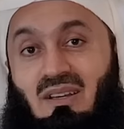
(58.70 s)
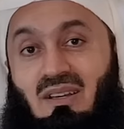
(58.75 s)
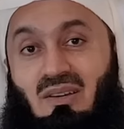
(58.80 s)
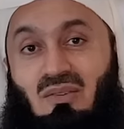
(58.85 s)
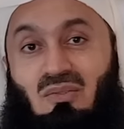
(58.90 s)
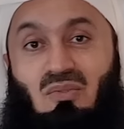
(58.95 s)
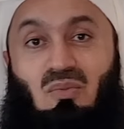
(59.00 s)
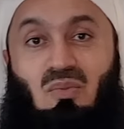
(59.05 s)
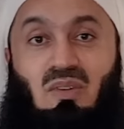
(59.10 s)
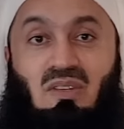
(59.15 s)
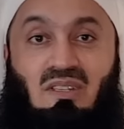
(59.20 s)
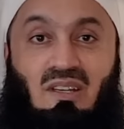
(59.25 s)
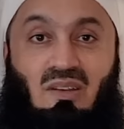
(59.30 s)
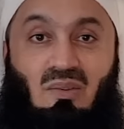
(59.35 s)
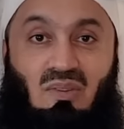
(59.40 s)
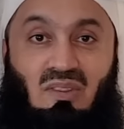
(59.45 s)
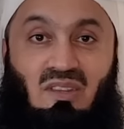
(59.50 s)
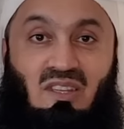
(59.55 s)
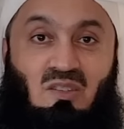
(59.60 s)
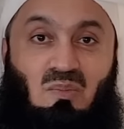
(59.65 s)
How do we
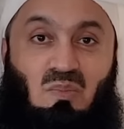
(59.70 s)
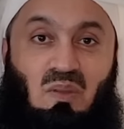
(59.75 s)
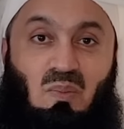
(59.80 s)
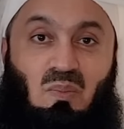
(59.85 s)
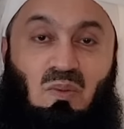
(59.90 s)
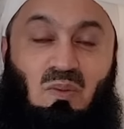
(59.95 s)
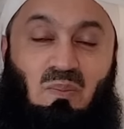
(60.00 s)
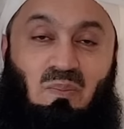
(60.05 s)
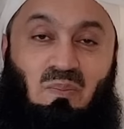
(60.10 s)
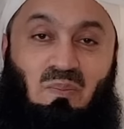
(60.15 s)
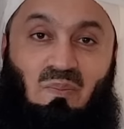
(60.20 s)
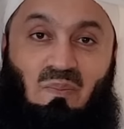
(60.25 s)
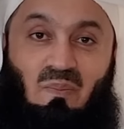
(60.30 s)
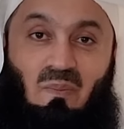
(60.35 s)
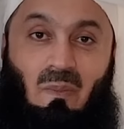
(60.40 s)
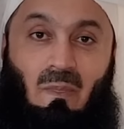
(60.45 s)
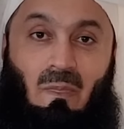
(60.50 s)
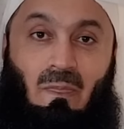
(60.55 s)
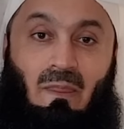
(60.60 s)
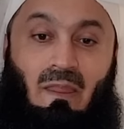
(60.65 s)
deal with these people?
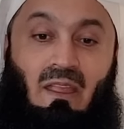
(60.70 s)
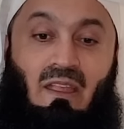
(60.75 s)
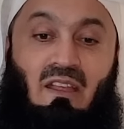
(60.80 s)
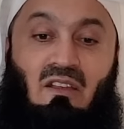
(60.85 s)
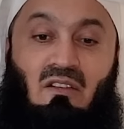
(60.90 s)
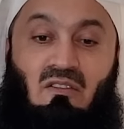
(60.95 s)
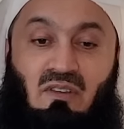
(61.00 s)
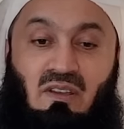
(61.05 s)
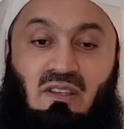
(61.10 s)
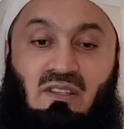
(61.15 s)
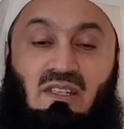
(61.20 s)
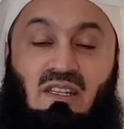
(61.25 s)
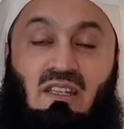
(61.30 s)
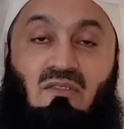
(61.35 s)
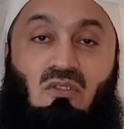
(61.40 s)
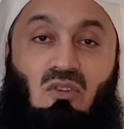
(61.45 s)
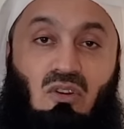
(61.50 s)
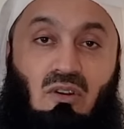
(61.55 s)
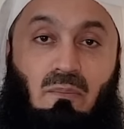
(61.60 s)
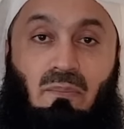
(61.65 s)
Firstly,
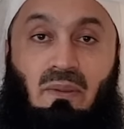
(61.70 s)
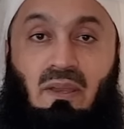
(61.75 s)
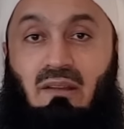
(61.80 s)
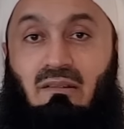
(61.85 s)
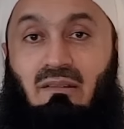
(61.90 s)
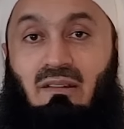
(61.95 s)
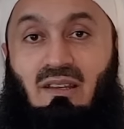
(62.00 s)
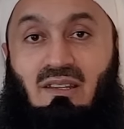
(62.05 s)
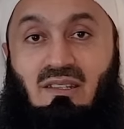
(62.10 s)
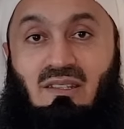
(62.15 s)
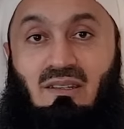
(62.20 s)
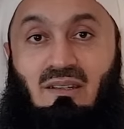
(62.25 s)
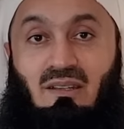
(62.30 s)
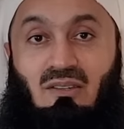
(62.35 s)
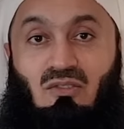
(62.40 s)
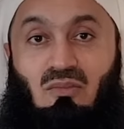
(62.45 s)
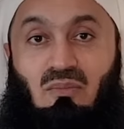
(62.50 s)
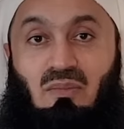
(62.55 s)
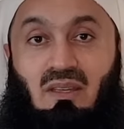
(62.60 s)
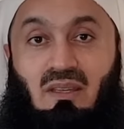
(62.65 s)
if you're a parent
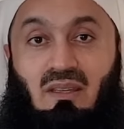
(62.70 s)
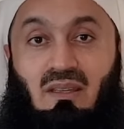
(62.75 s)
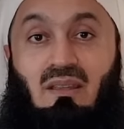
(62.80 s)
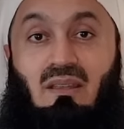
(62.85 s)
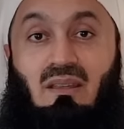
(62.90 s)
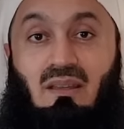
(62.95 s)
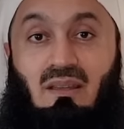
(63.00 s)
listening to me,